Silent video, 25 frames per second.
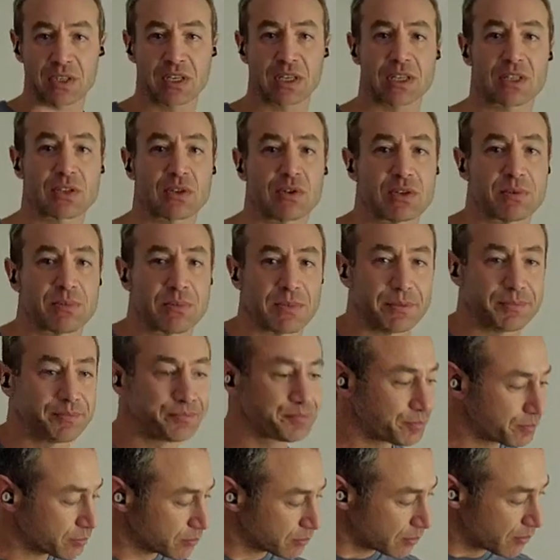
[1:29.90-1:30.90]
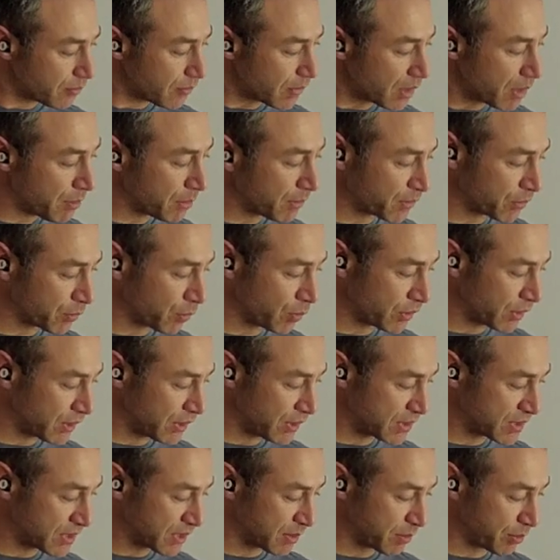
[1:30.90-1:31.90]
excuse me, but what
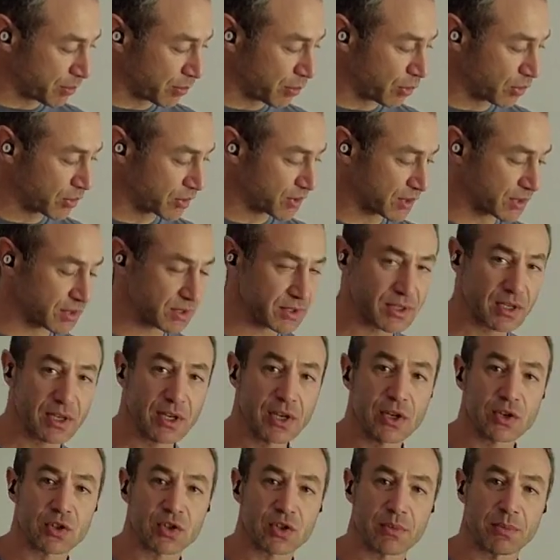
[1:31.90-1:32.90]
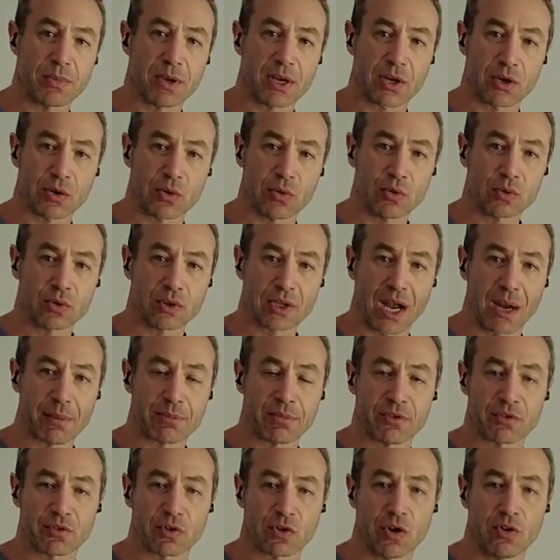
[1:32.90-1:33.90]
is important to make good
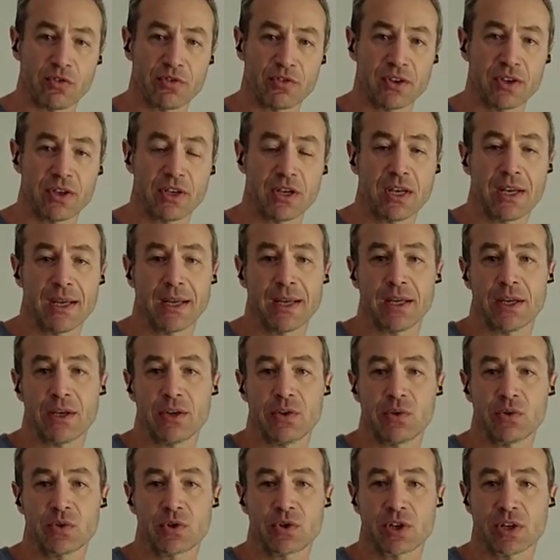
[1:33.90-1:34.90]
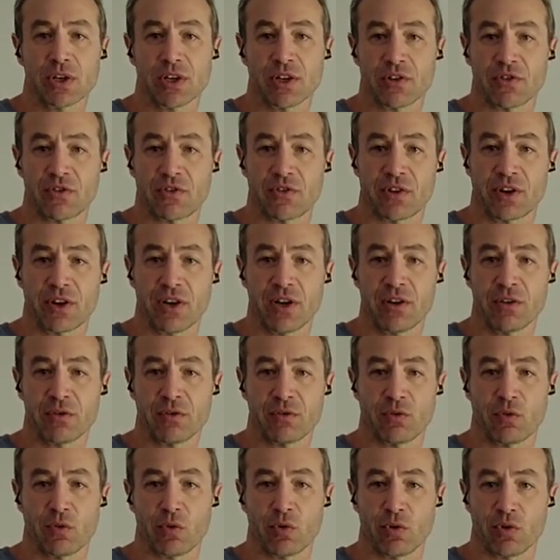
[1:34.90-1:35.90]
cup of coffee? Usually
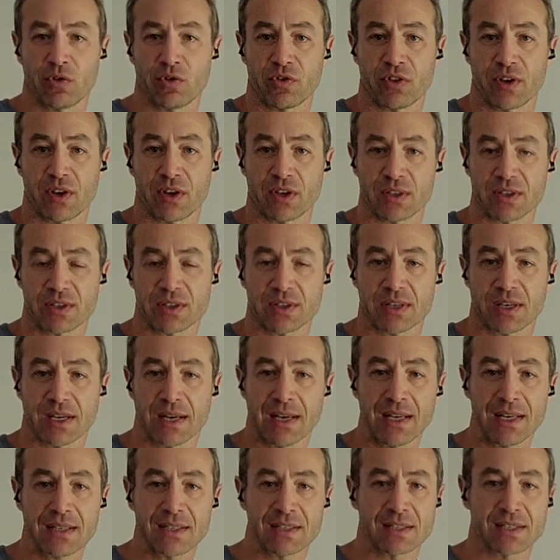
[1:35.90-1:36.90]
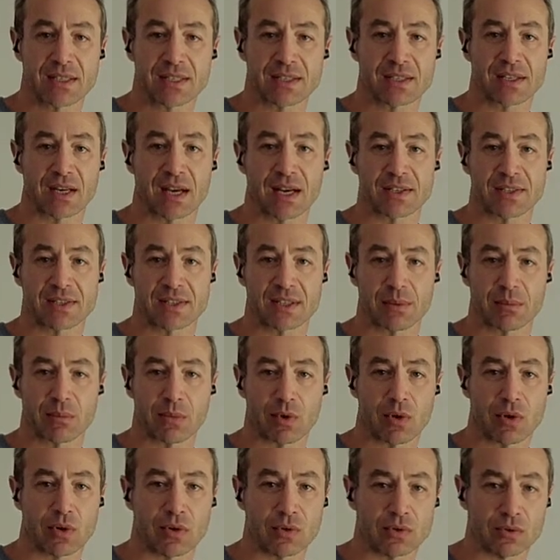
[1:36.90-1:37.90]
3-4 things. Let's discuss them
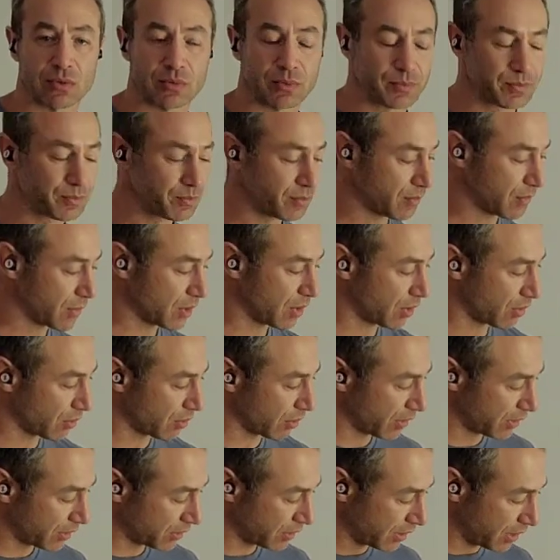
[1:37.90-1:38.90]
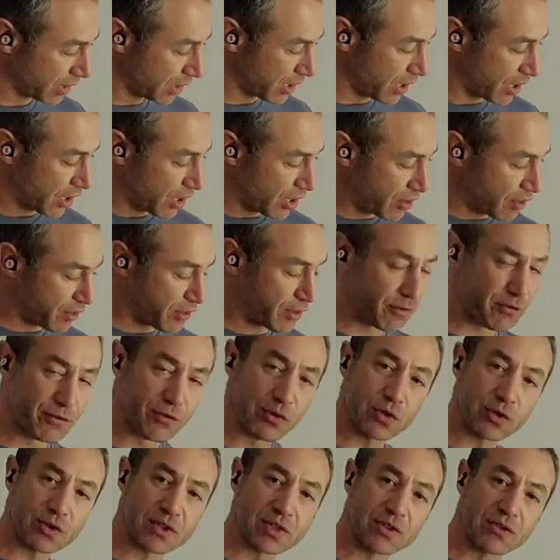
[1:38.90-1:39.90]
all right? The
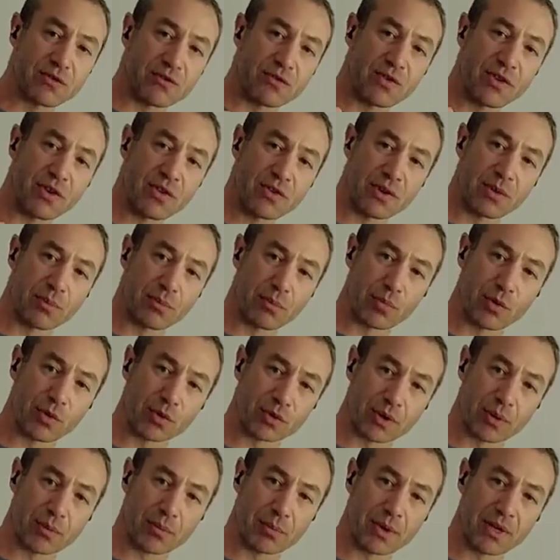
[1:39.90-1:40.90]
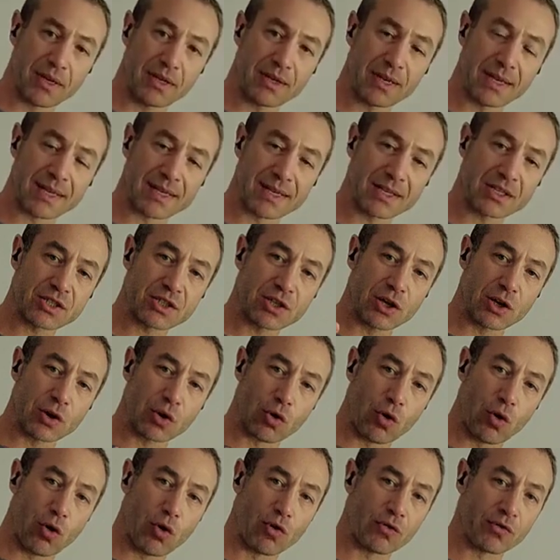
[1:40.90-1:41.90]
first very important bit is actually
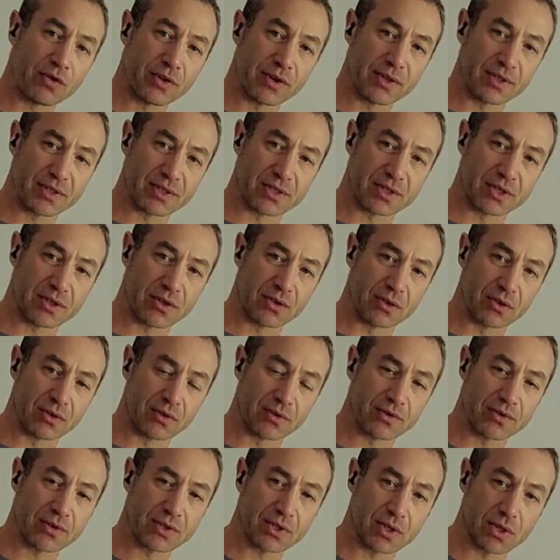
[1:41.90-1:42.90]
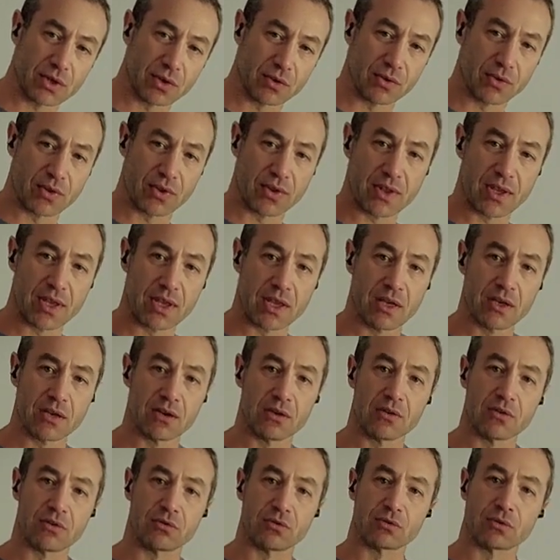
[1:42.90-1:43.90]
coffee itself. So the
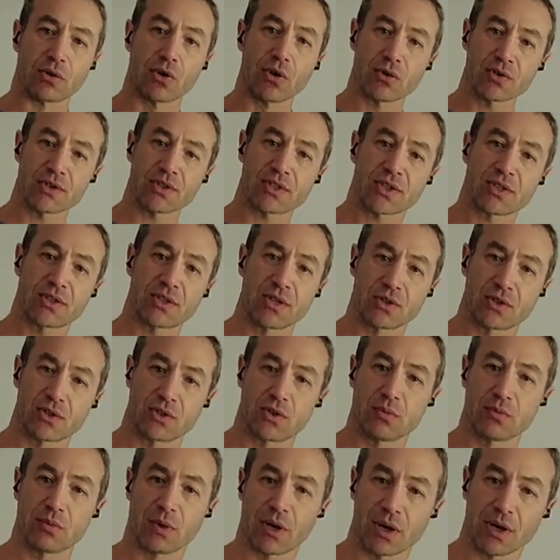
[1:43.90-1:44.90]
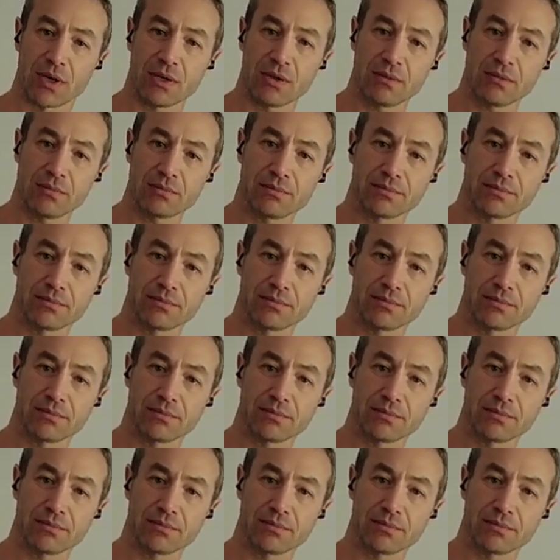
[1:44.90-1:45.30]
roast that you buy,